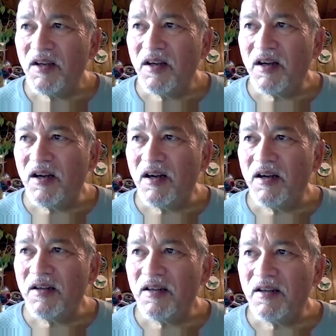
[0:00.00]

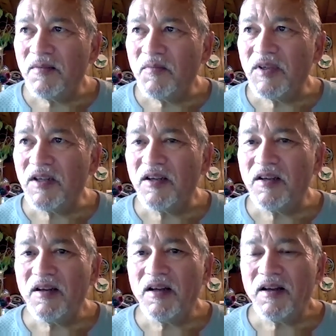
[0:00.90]
on a,
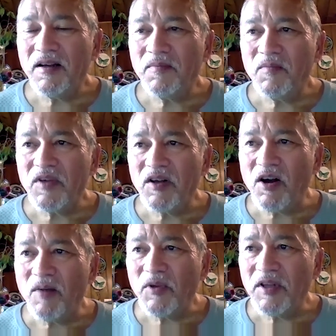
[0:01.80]
a
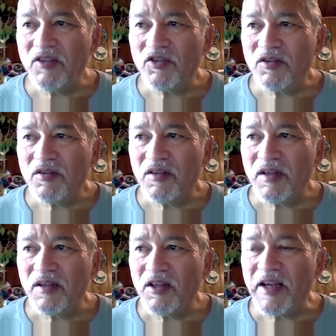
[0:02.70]
compilation,
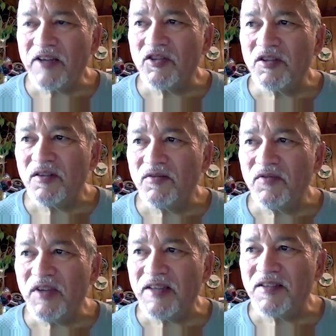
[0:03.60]
a collection of
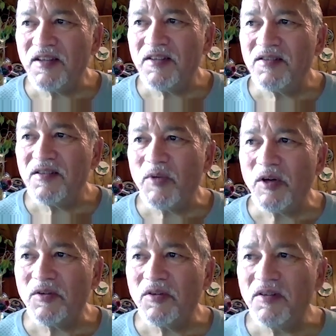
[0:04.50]
essays
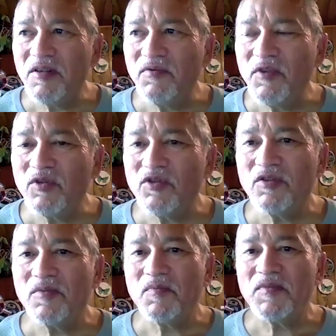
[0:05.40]
about the
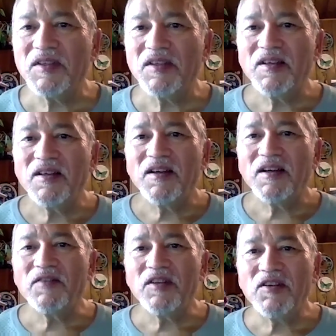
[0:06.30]
future
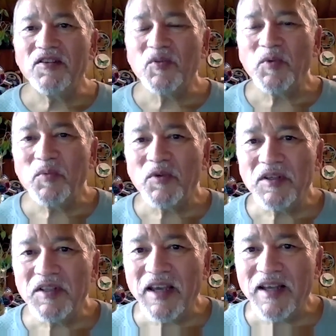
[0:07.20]
of Indigenous people
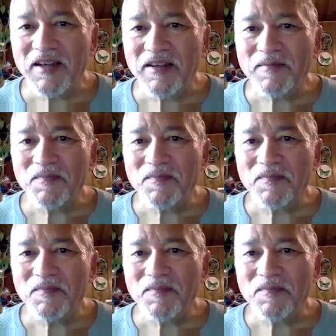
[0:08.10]
in Canada.